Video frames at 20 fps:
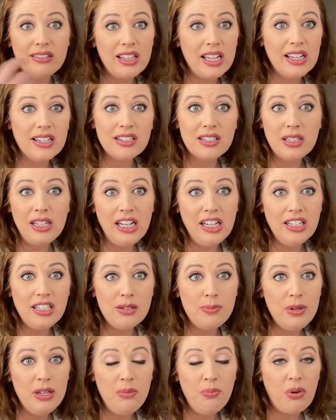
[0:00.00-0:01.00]
Things need
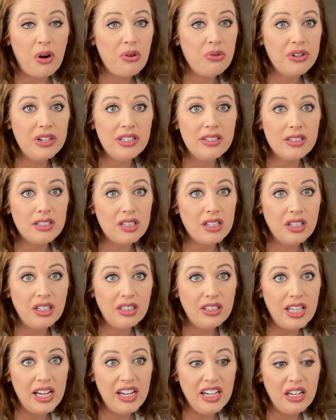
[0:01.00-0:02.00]
to be broken so
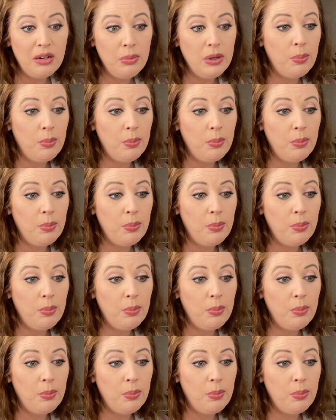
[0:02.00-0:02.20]
that they can